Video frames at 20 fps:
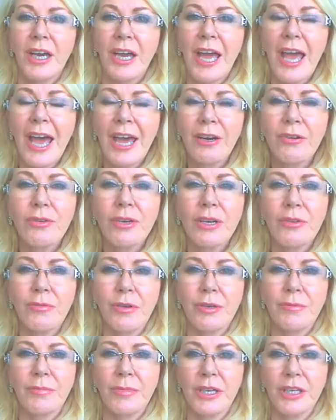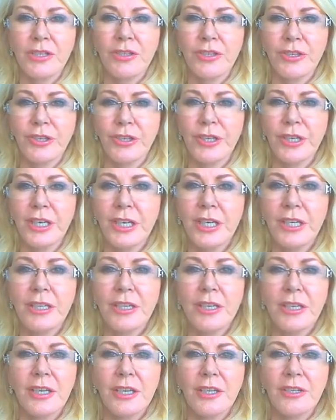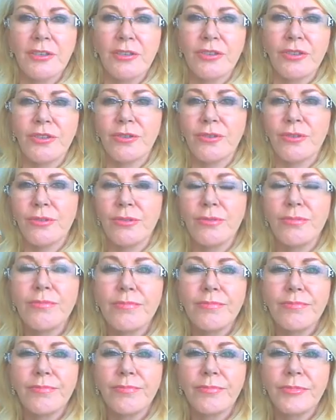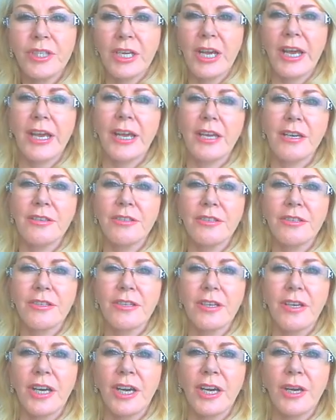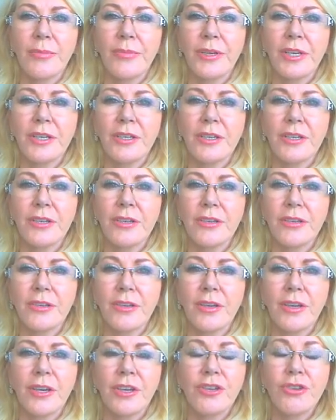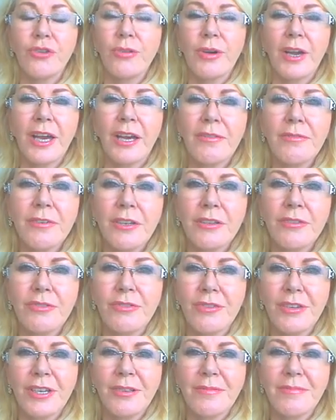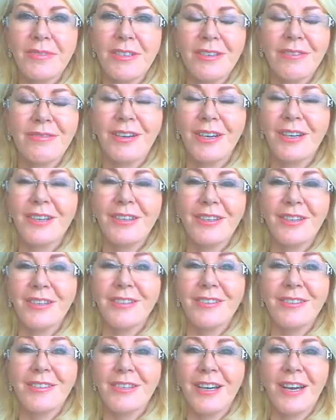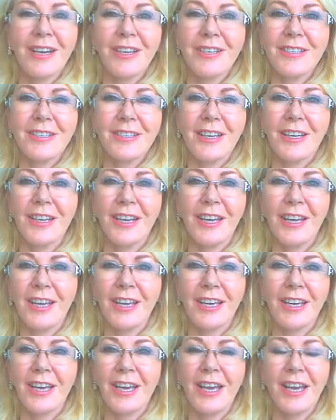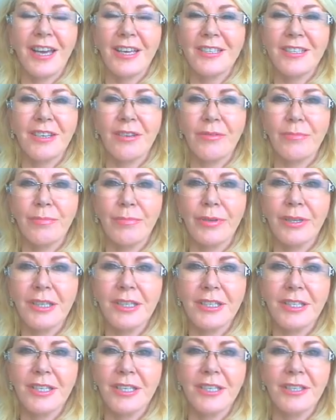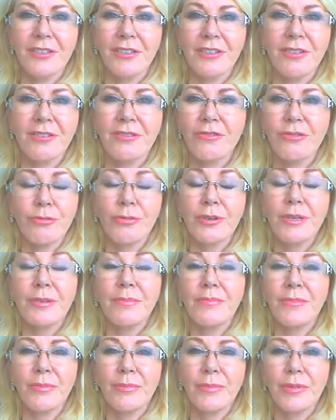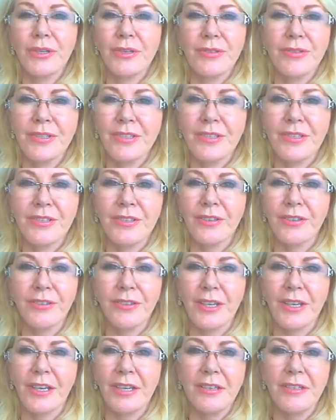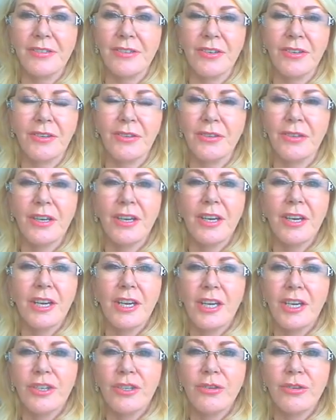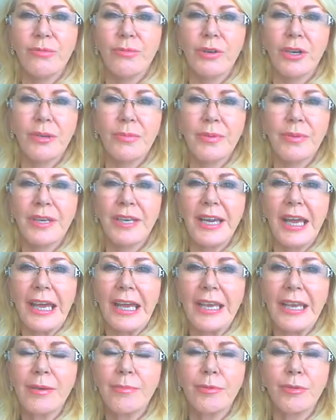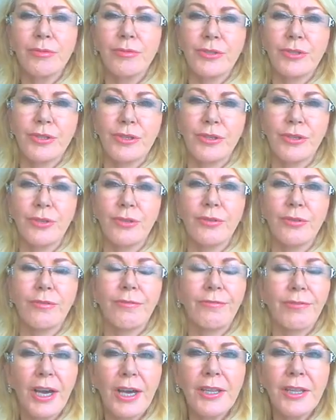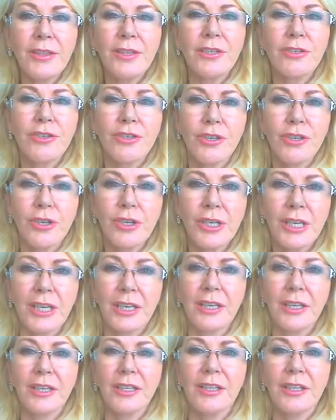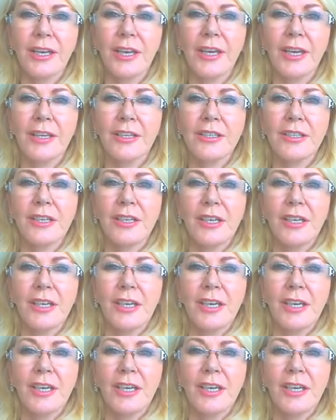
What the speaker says: How do I want my journey to change? I mean, you have dreams. You're one of the signs that has the ability to dream the most, okay? So you want to be able to find the journey that